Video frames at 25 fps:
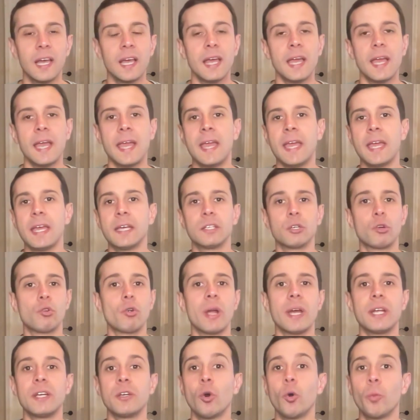and
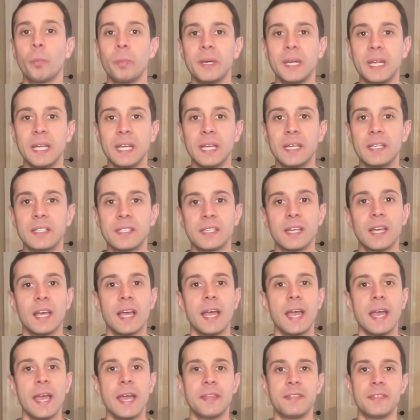grand openings,
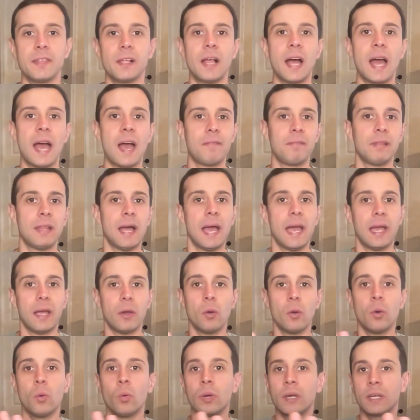and they'll have like,
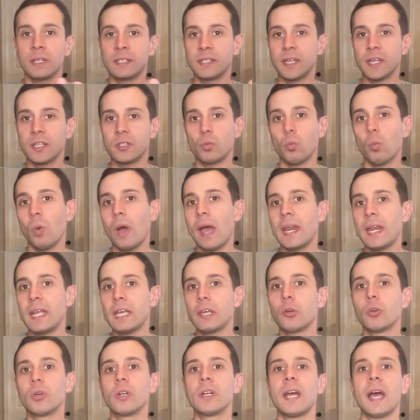it says wedding,
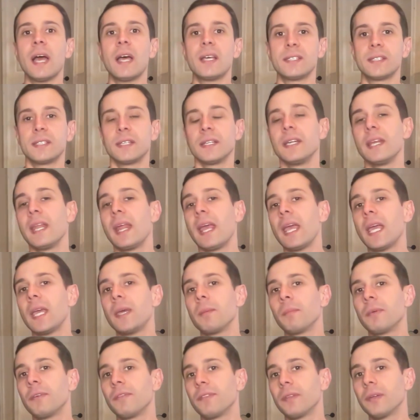or it has the
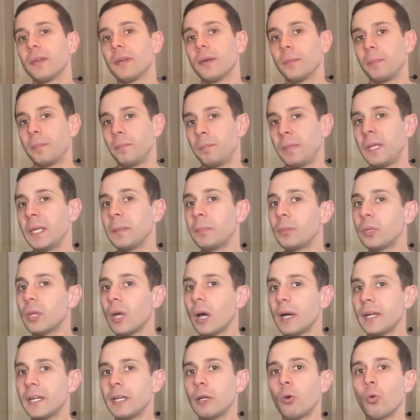name of the people
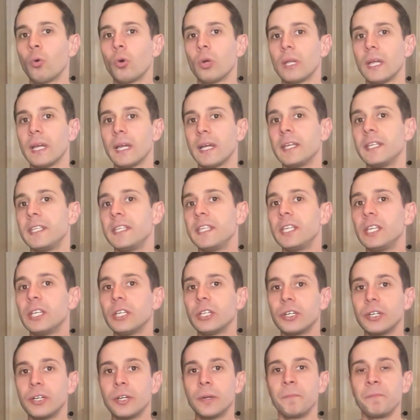on it, or like a
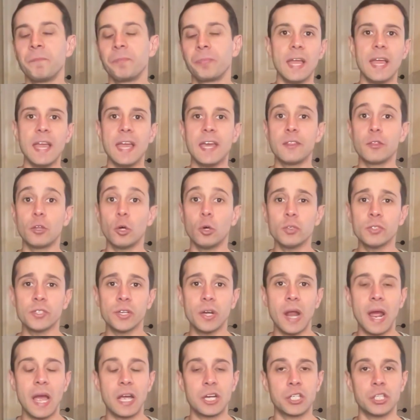year. And those are
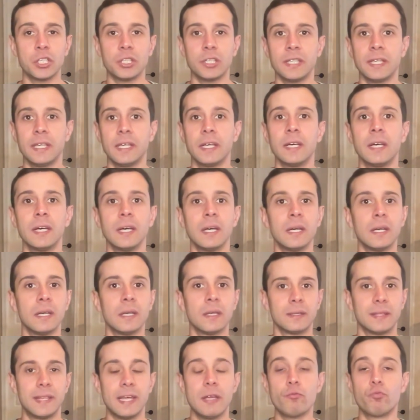actually,
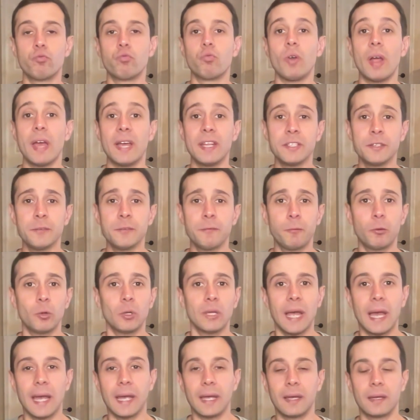they rent for
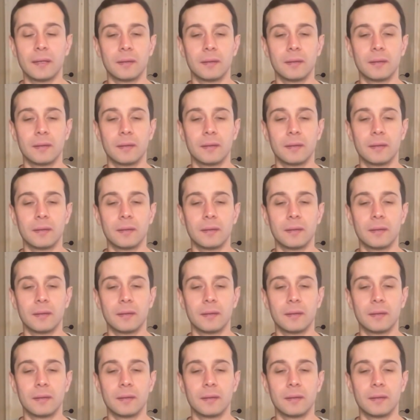like